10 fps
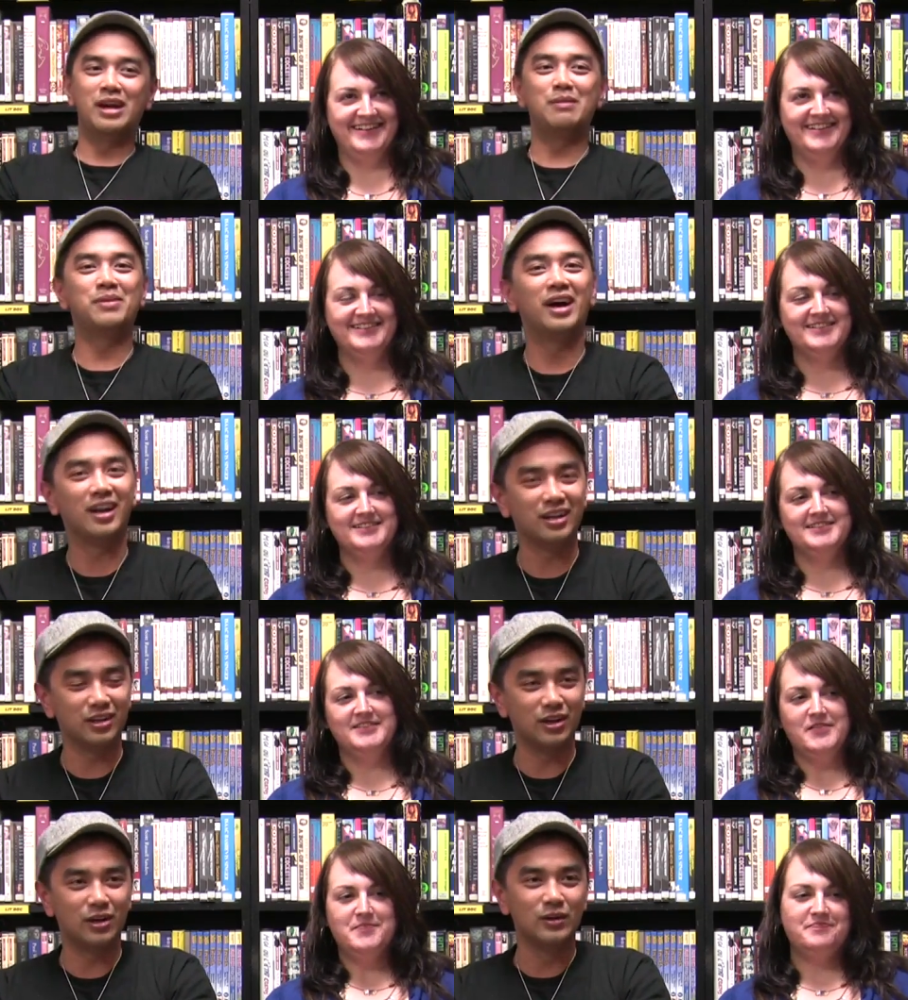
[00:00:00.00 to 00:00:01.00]
Speaker 1: vampire,
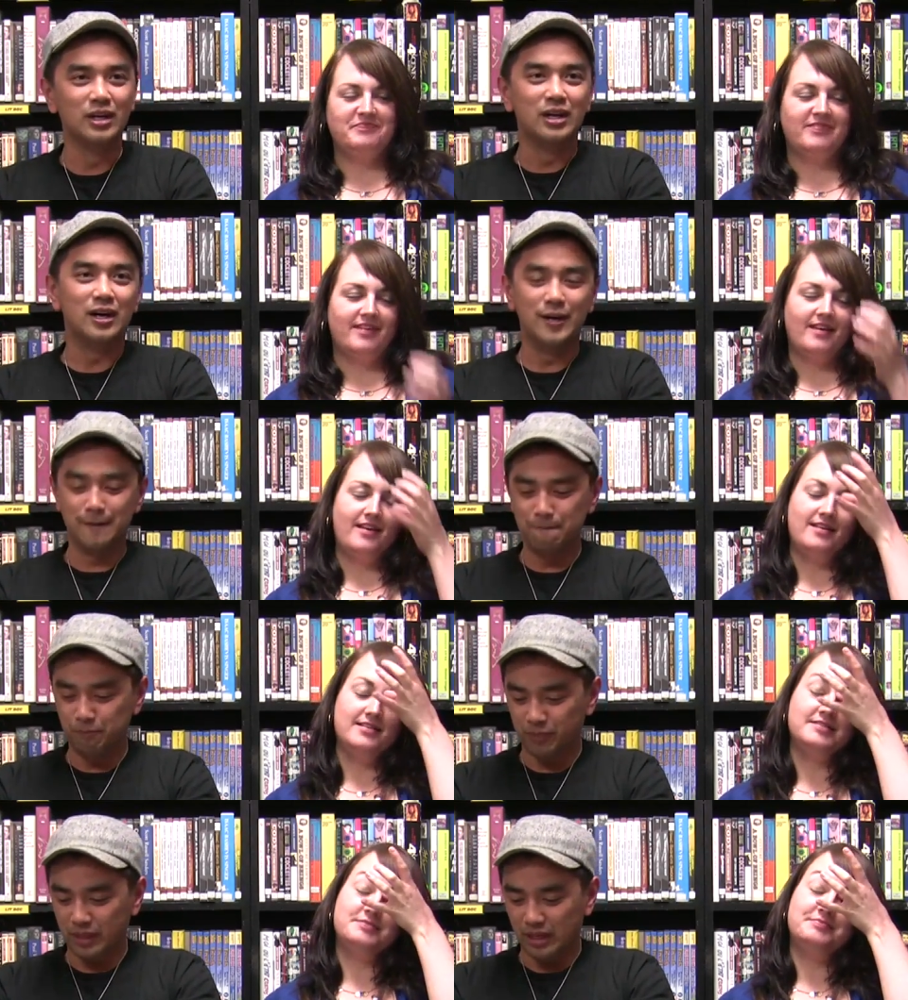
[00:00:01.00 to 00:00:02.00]
you know.
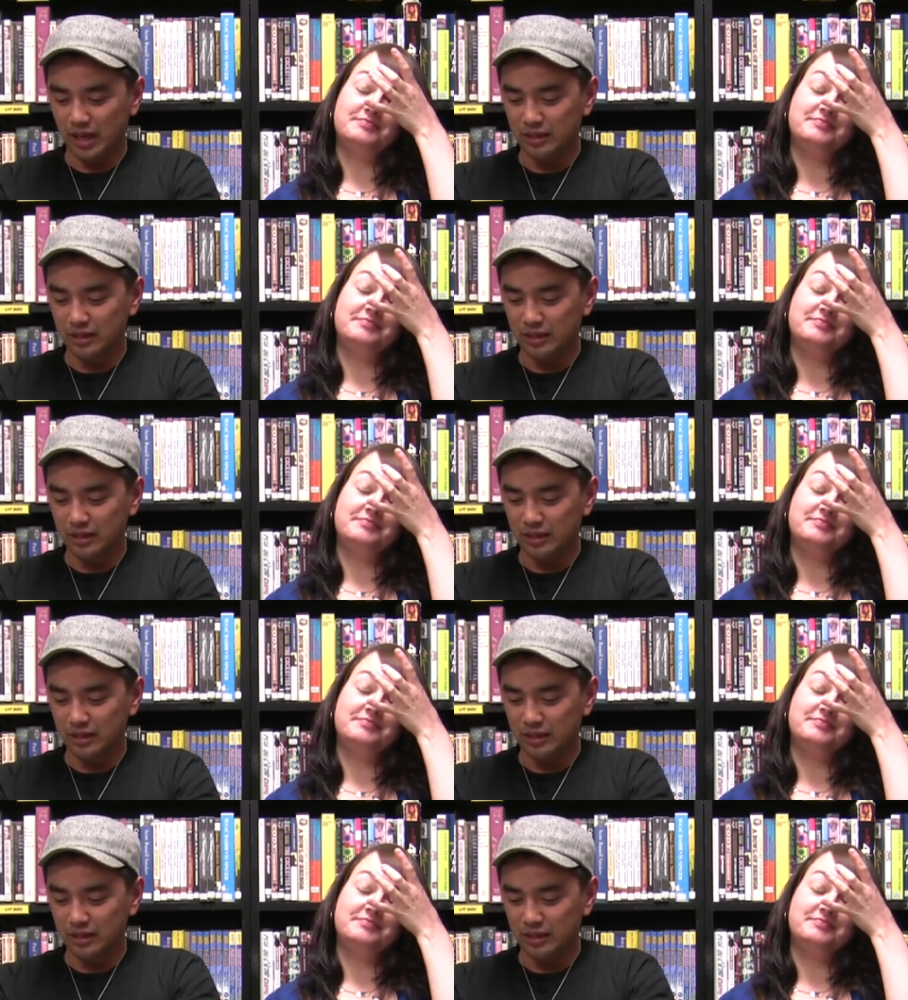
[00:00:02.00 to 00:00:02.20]
Um, I